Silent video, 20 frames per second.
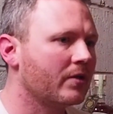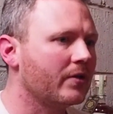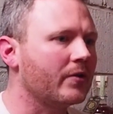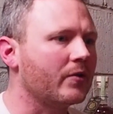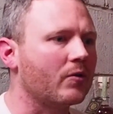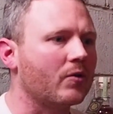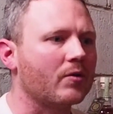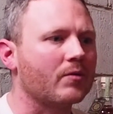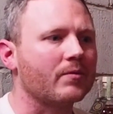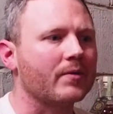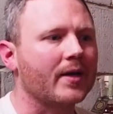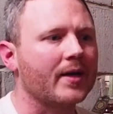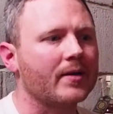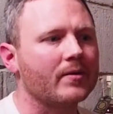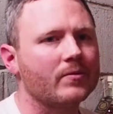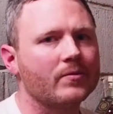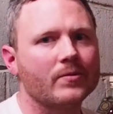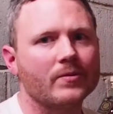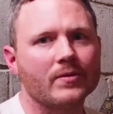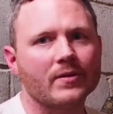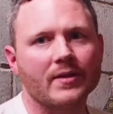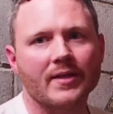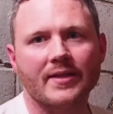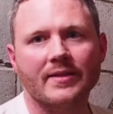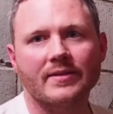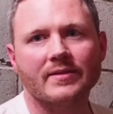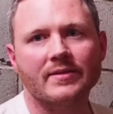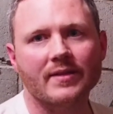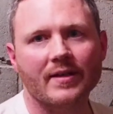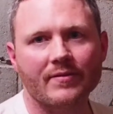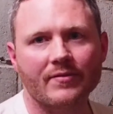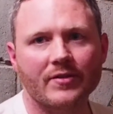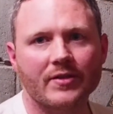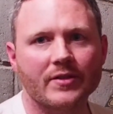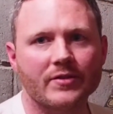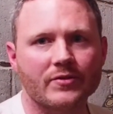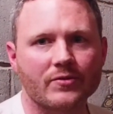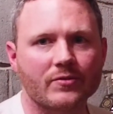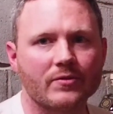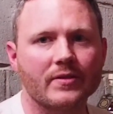around late
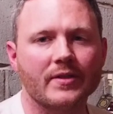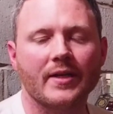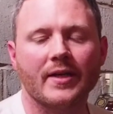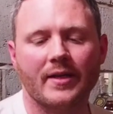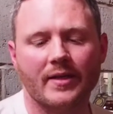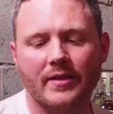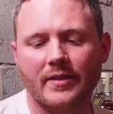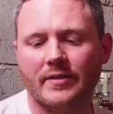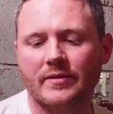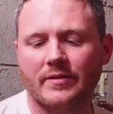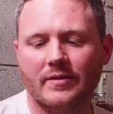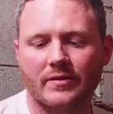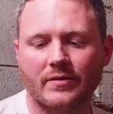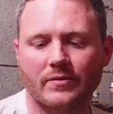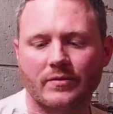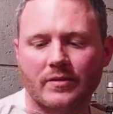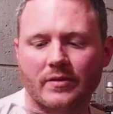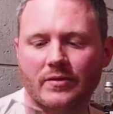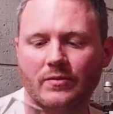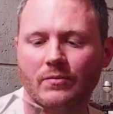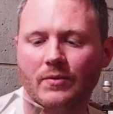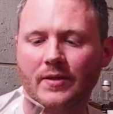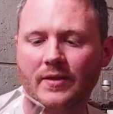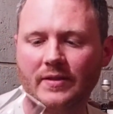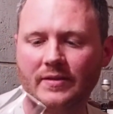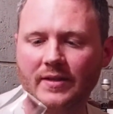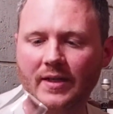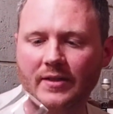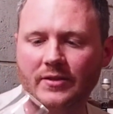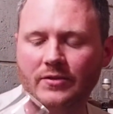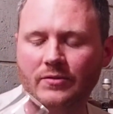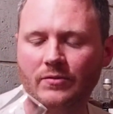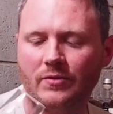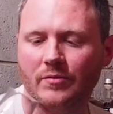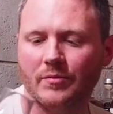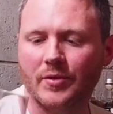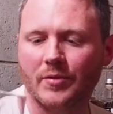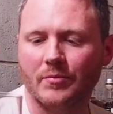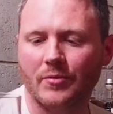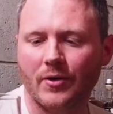70s, early 80s is when this actually would
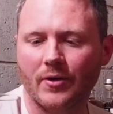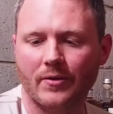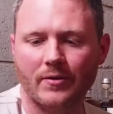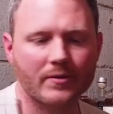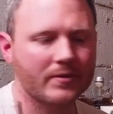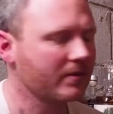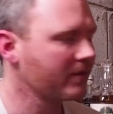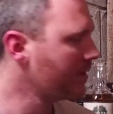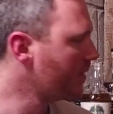have been bottled.